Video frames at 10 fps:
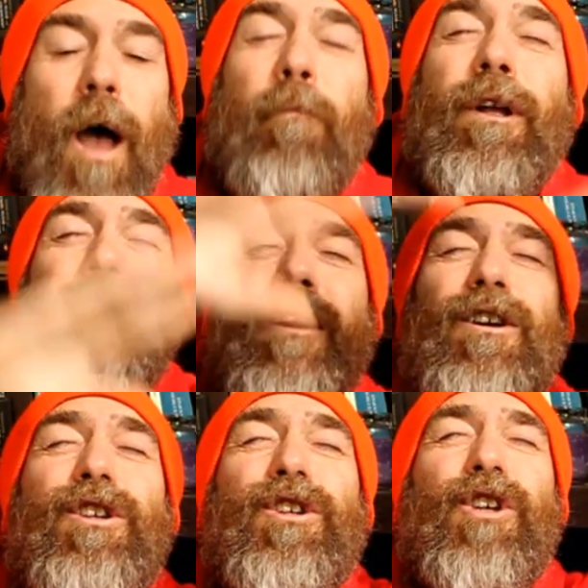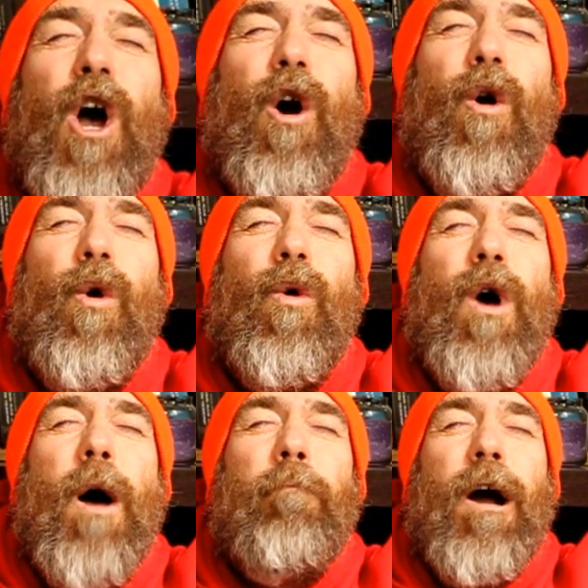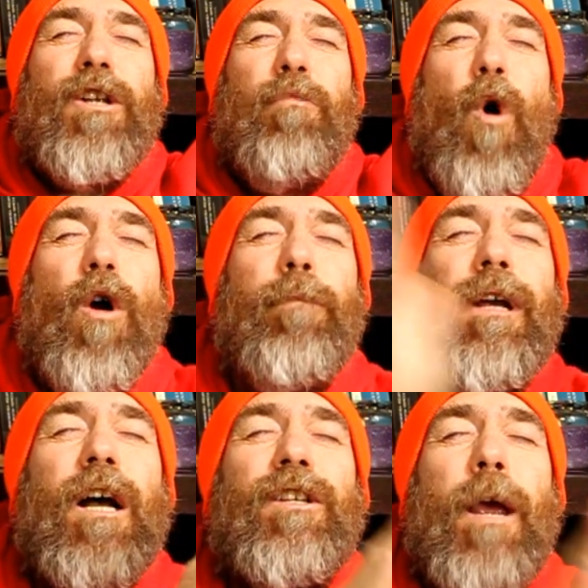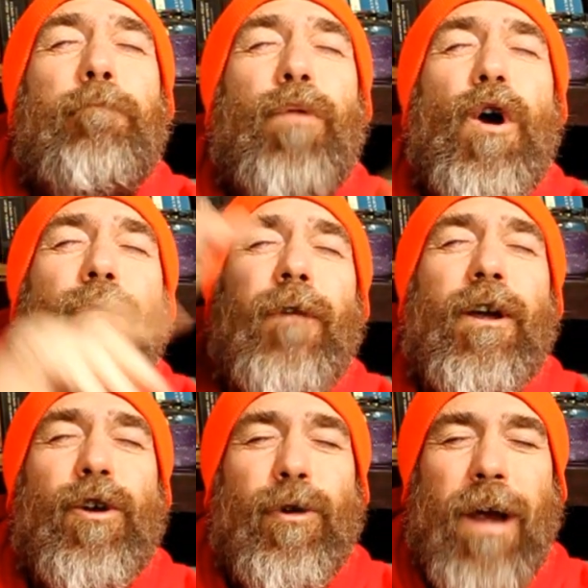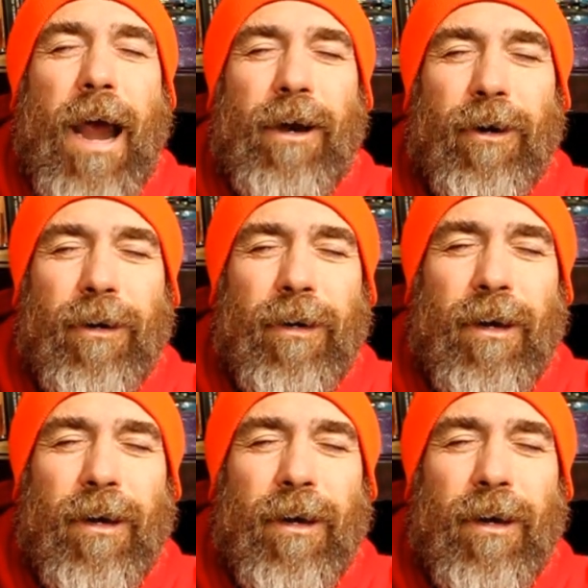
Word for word: But there is so much more because a perfect creator